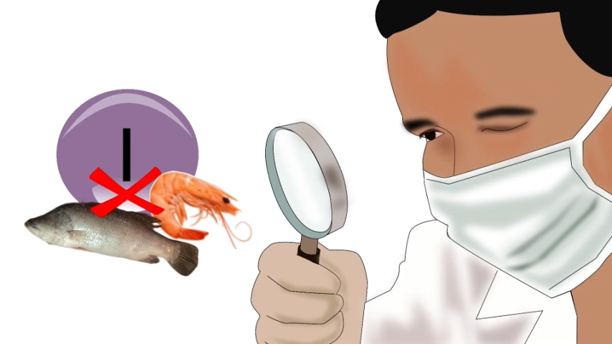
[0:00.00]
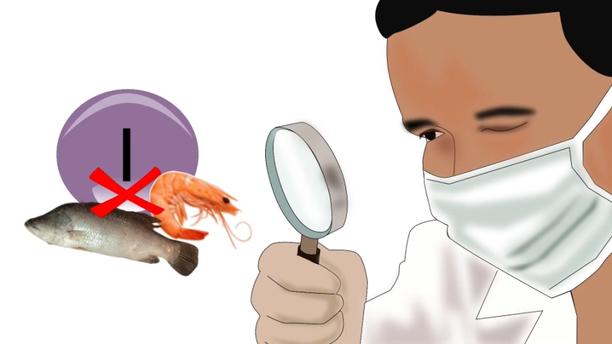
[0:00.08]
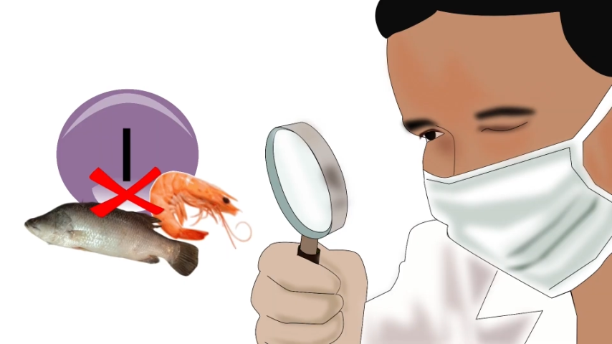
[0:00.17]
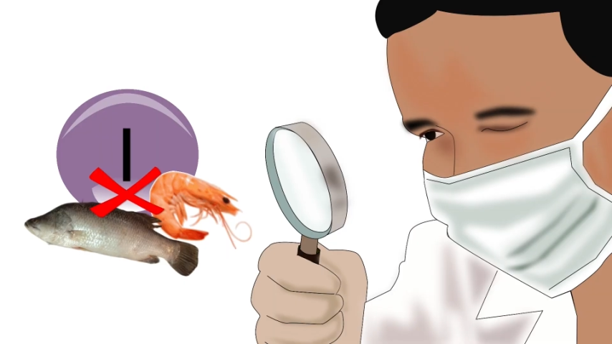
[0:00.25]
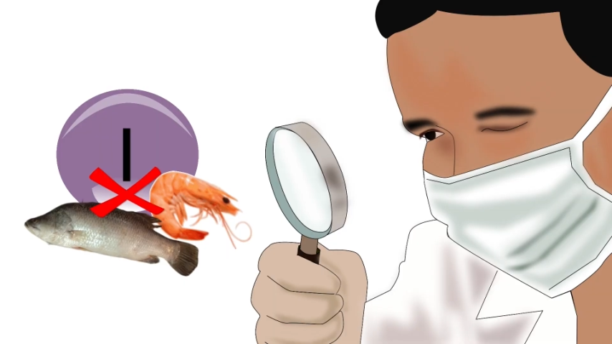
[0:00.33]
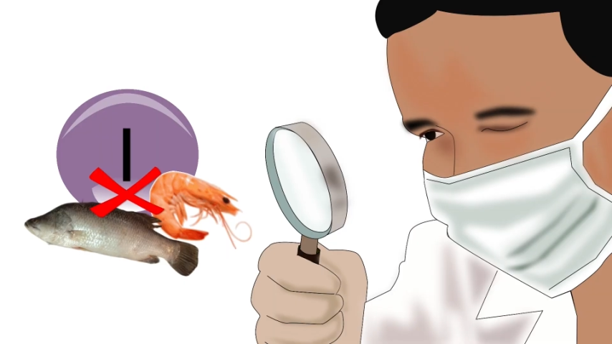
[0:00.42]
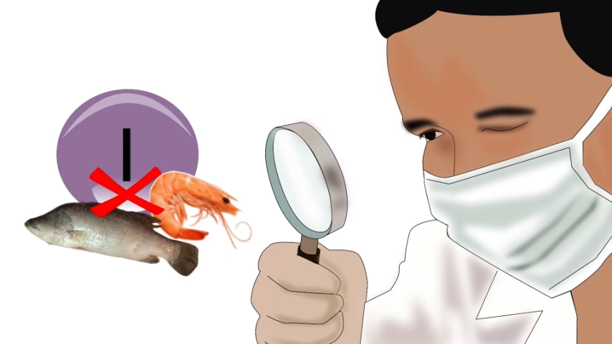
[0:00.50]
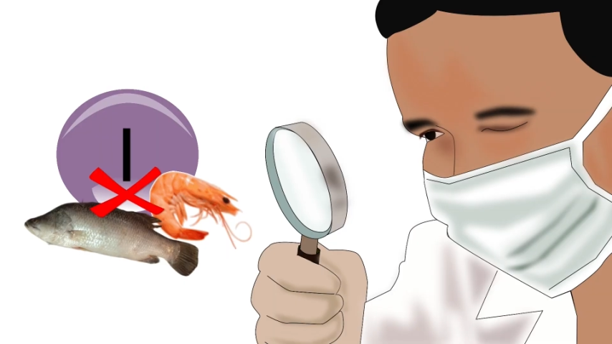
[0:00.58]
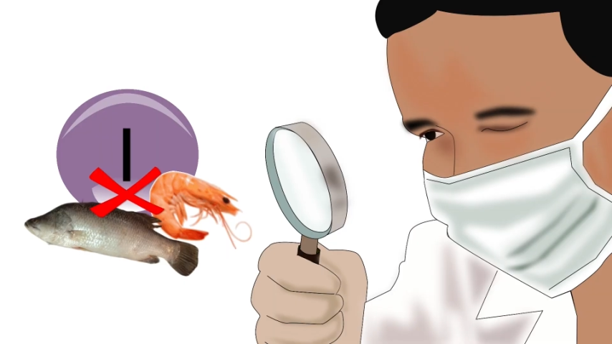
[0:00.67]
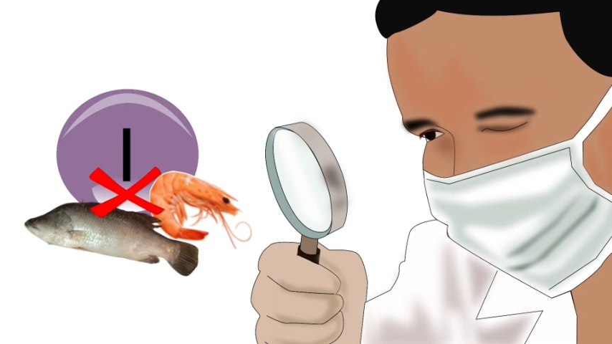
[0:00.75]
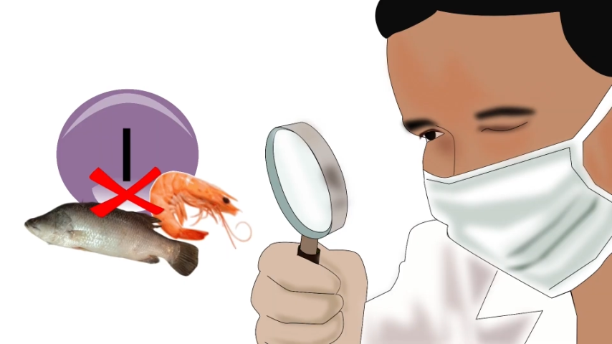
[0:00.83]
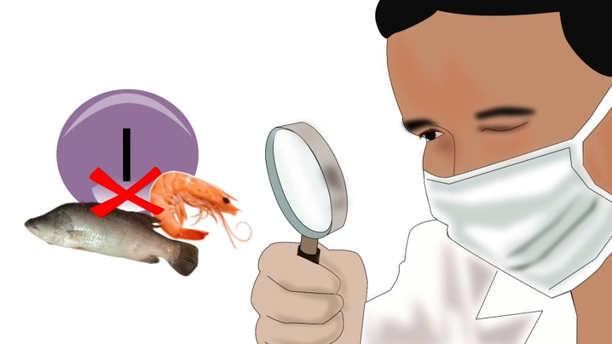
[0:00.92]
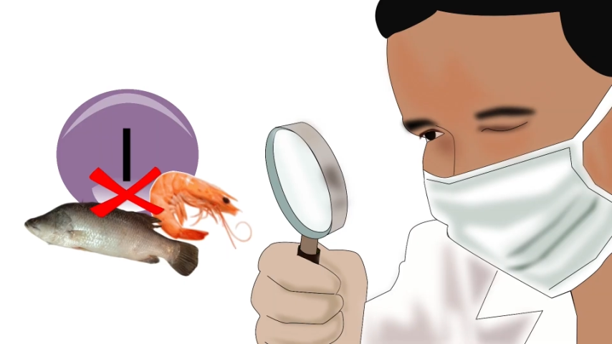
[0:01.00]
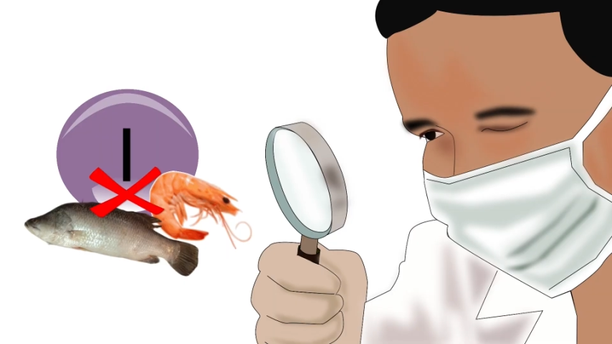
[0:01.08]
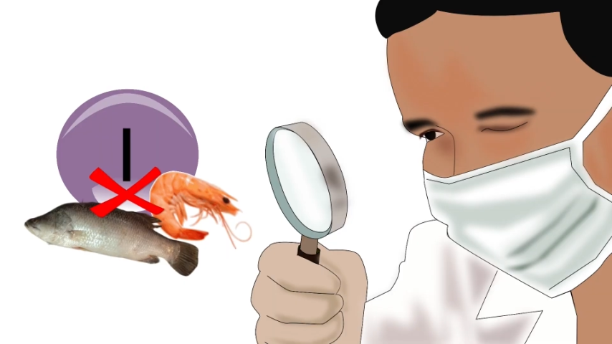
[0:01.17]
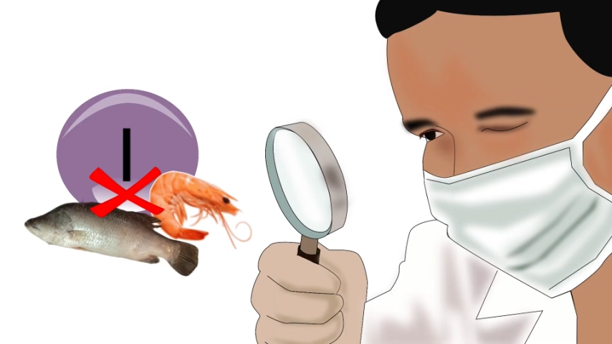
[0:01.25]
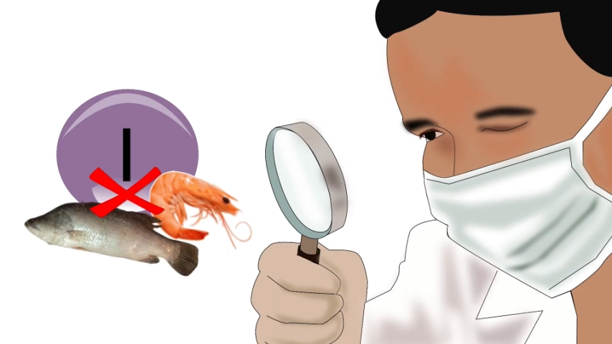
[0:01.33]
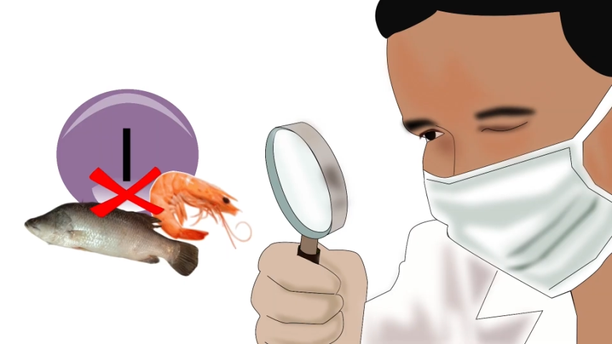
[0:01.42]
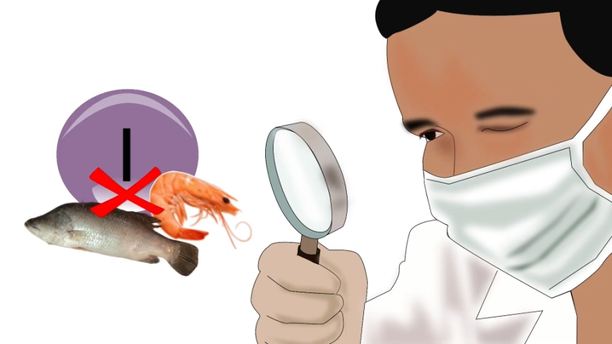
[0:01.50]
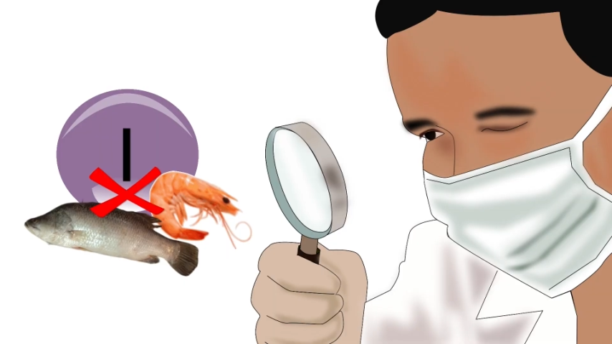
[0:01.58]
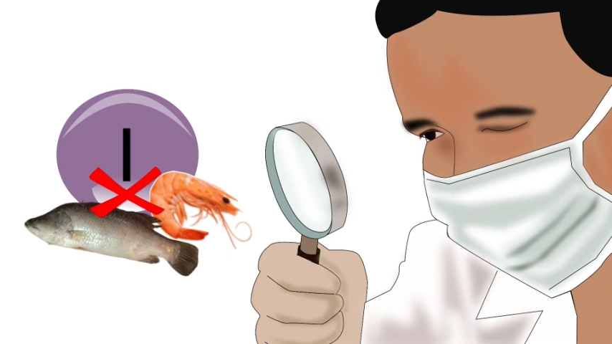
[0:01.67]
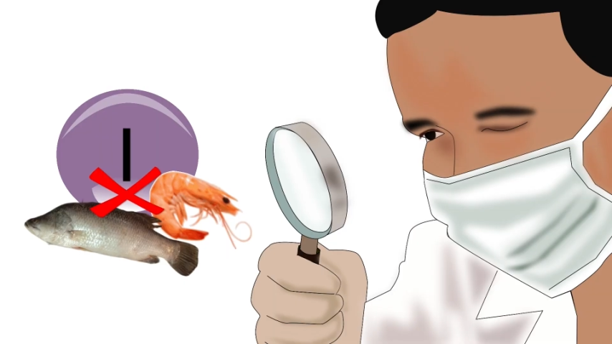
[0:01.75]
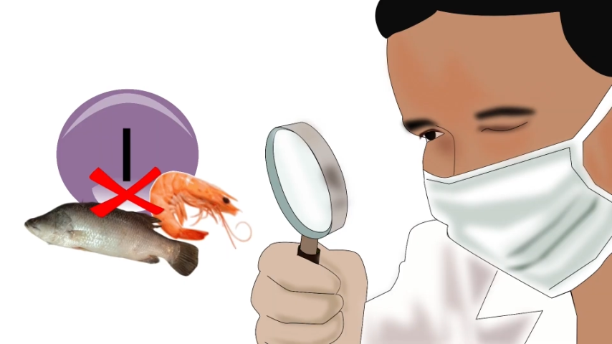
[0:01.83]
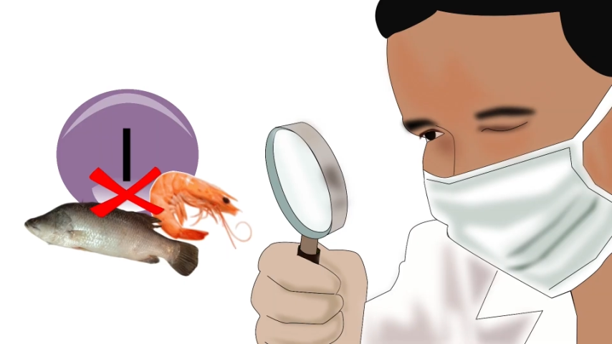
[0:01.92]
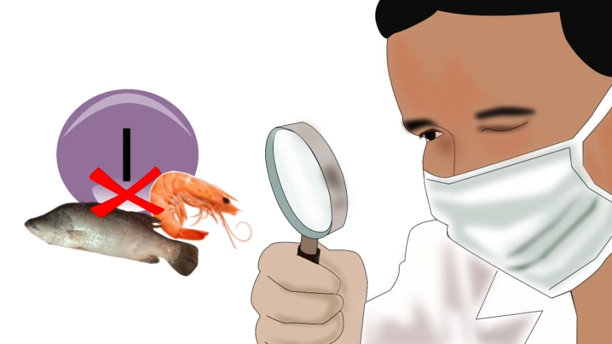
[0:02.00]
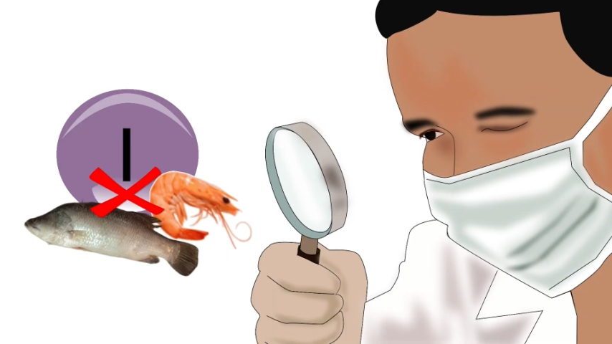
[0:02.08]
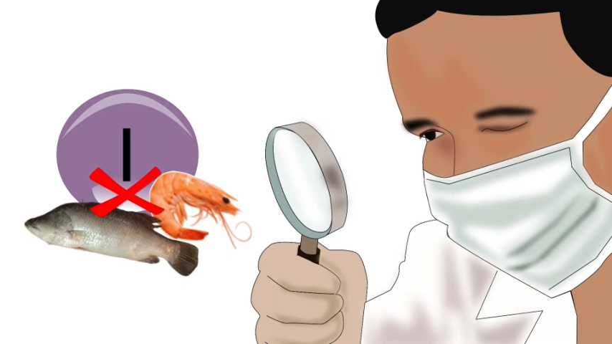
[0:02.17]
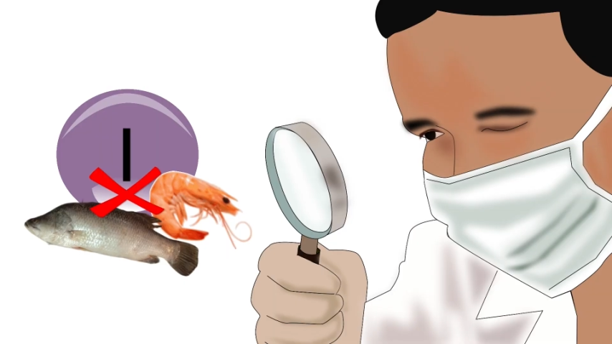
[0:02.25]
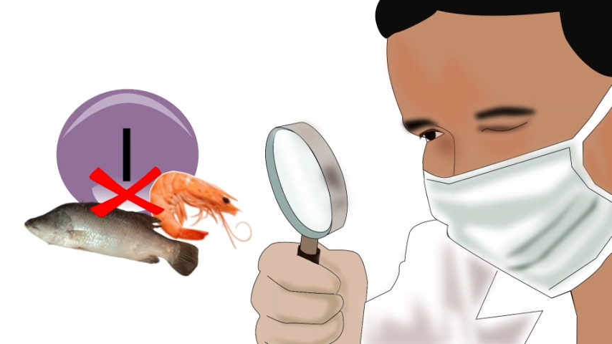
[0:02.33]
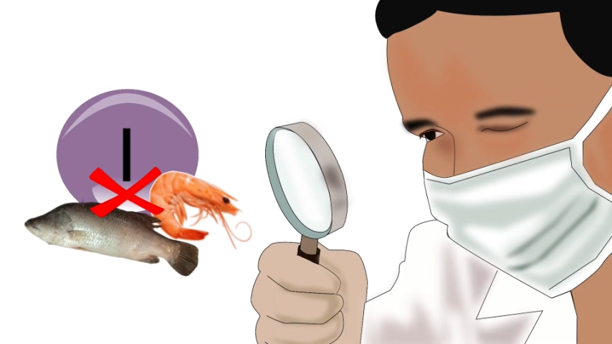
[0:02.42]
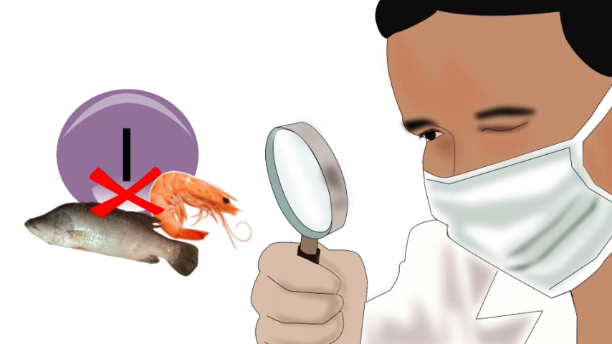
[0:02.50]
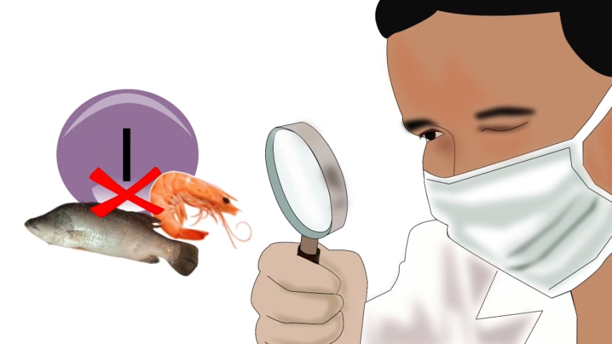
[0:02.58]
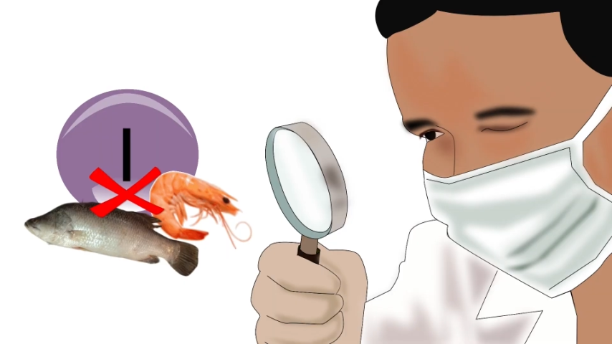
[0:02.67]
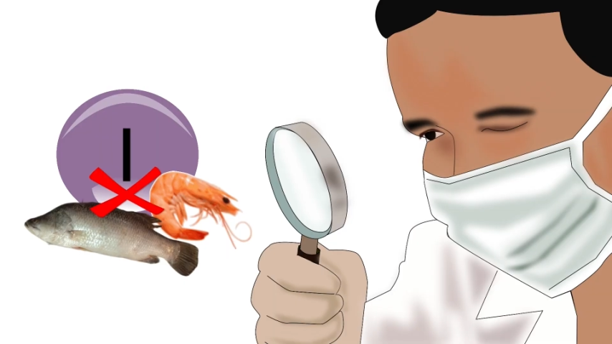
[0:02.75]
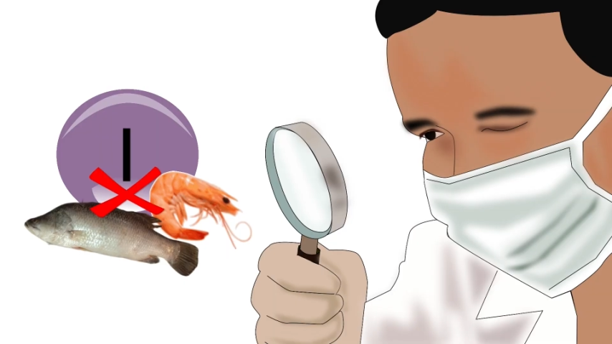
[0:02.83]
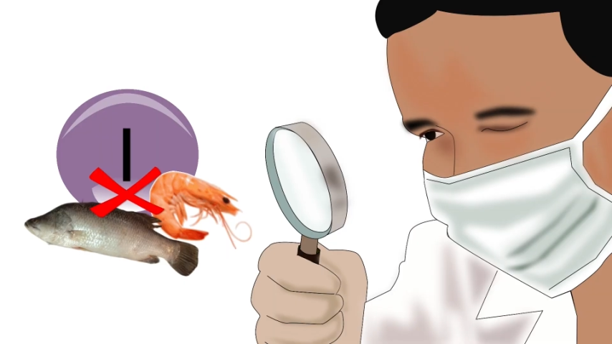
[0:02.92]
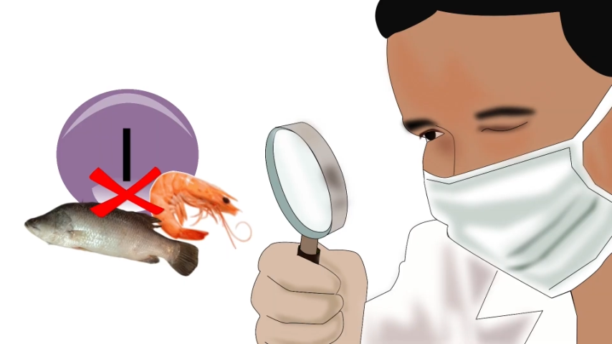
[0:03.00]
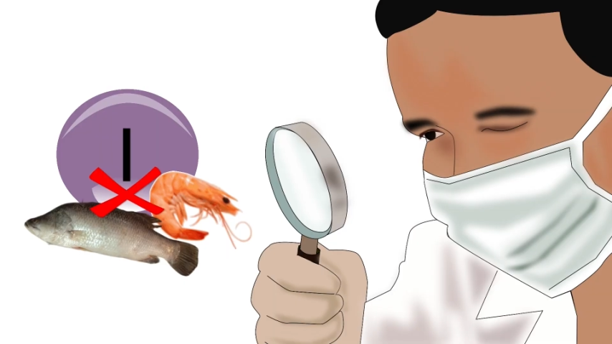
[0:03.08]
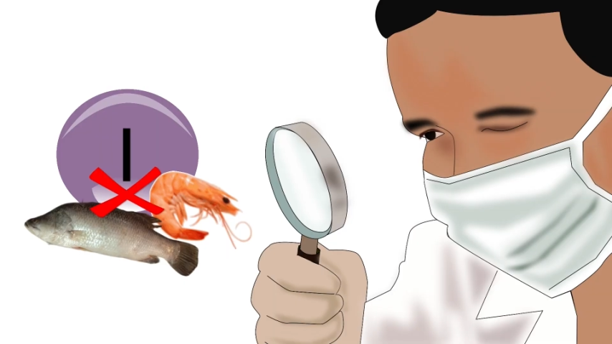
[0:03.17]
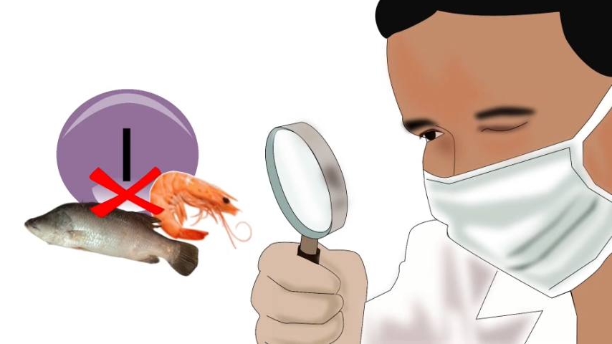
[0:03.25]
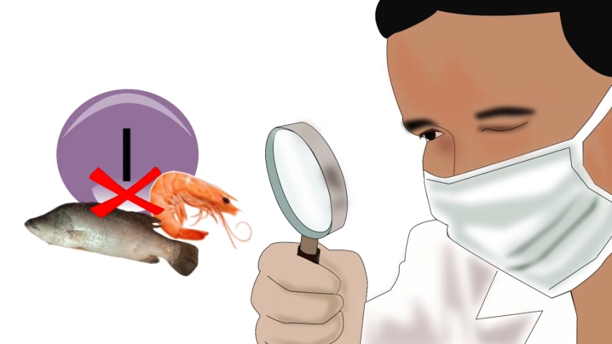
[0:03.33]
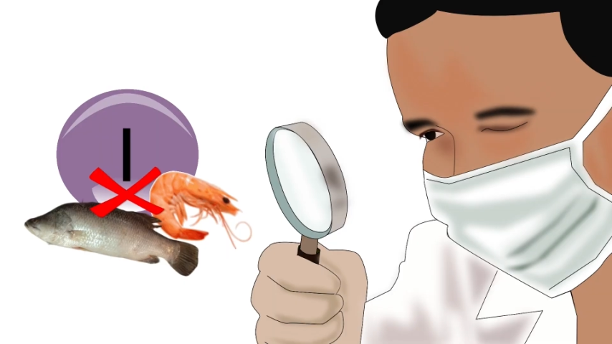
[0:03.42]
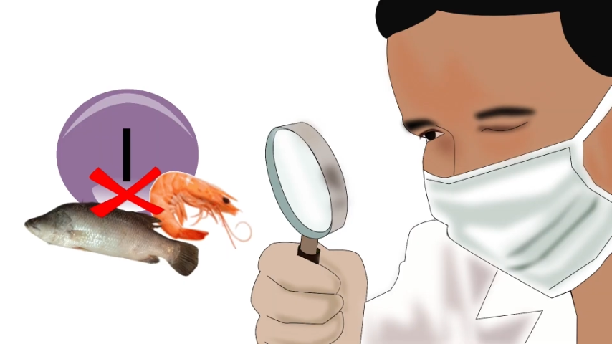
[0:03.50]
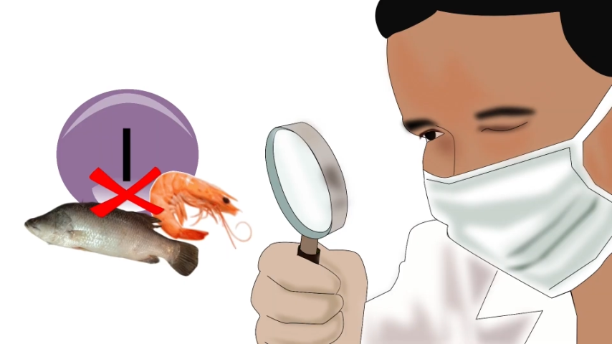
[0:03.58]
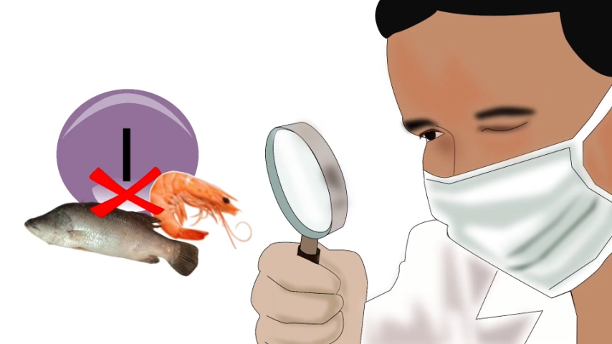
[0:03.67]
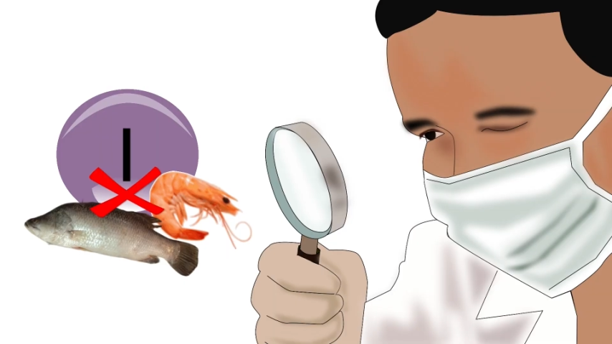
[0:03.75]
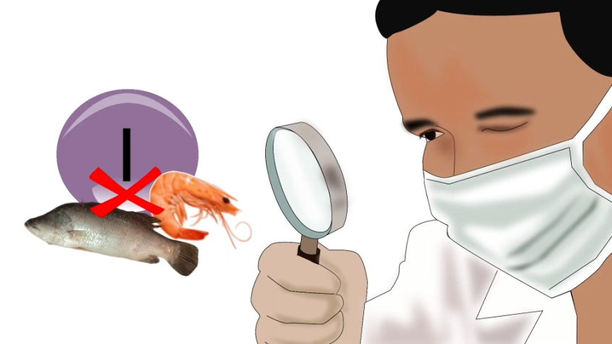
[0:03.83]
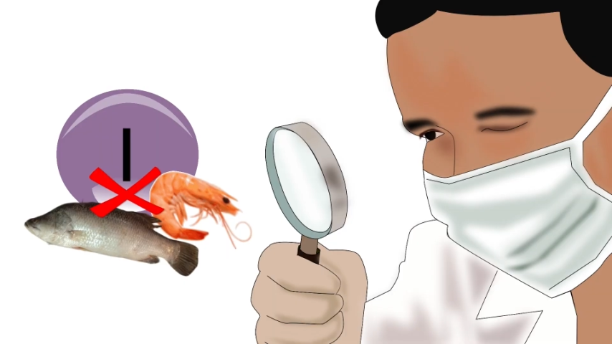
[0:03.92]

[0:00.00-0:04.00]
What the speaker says: [unreadable: no face in view]